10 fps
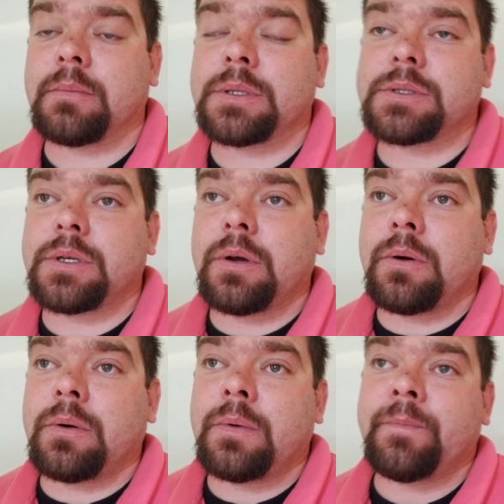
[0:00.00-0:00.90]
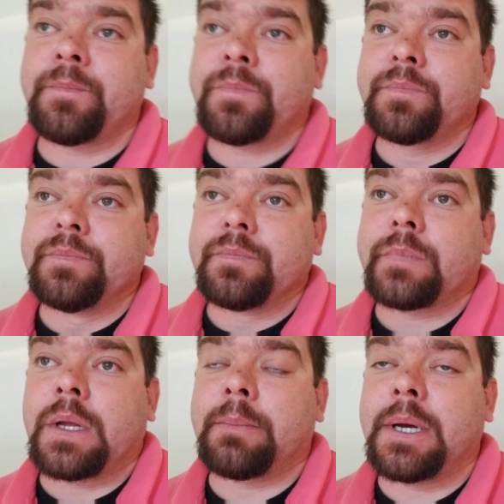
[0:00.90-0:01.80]
And so
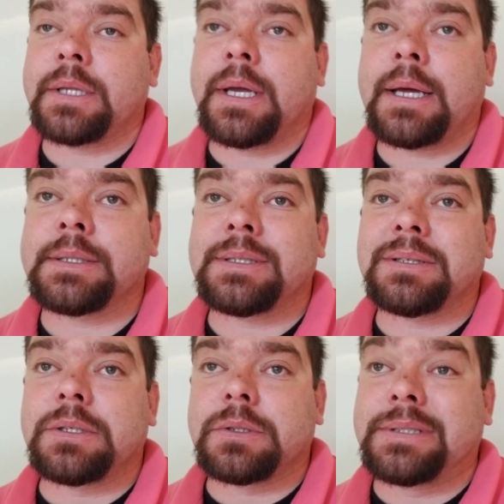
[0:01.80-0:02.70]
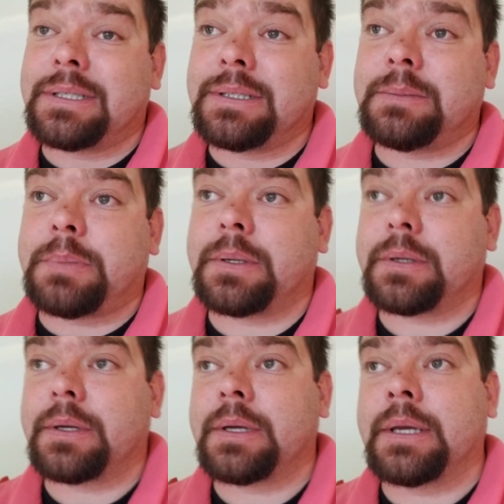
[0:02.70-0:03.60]
I might have gotten a little deep,
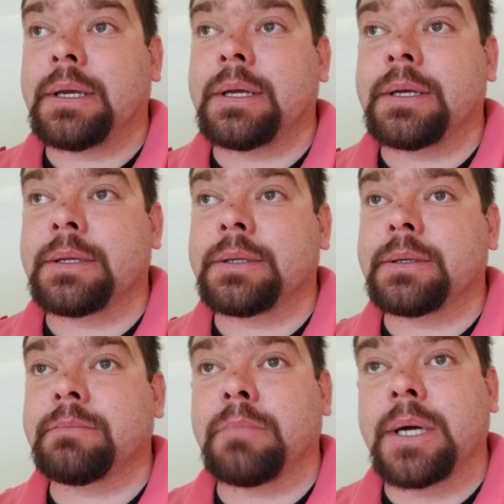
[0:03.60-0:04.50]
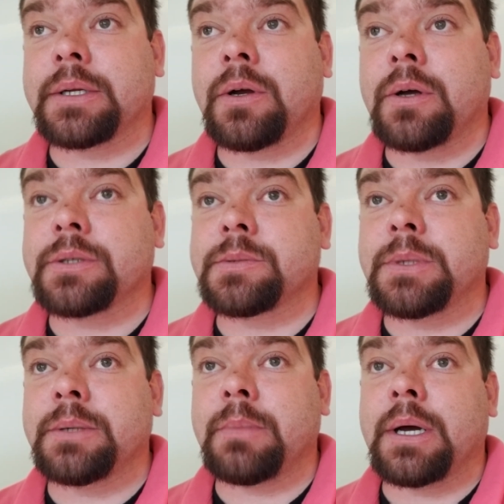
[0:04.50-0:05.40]
and it might have cost
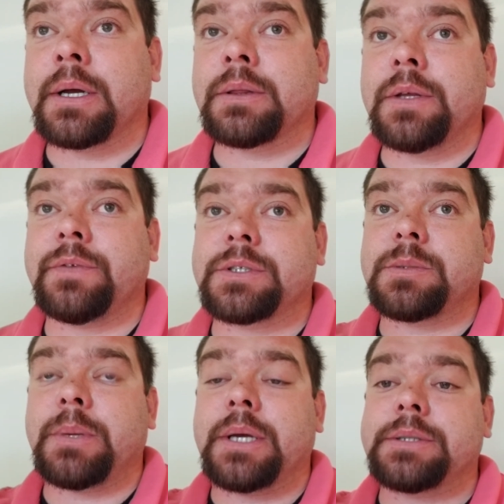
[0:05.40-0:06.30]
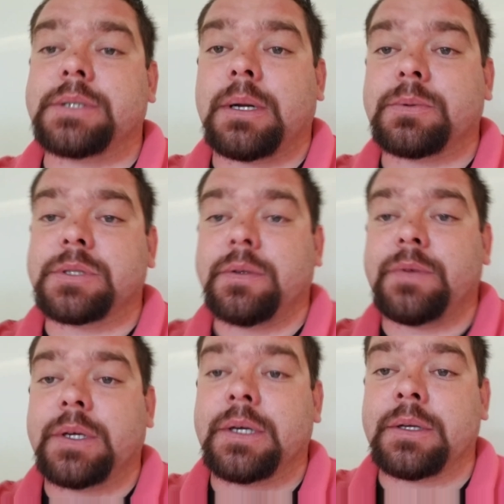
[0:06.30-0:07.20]
me my living space that I was
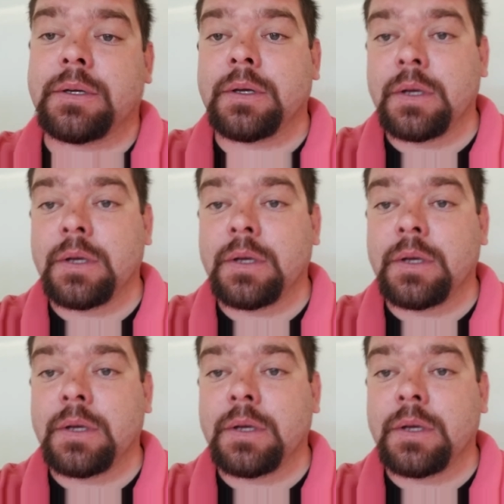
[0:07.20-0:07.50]
living in.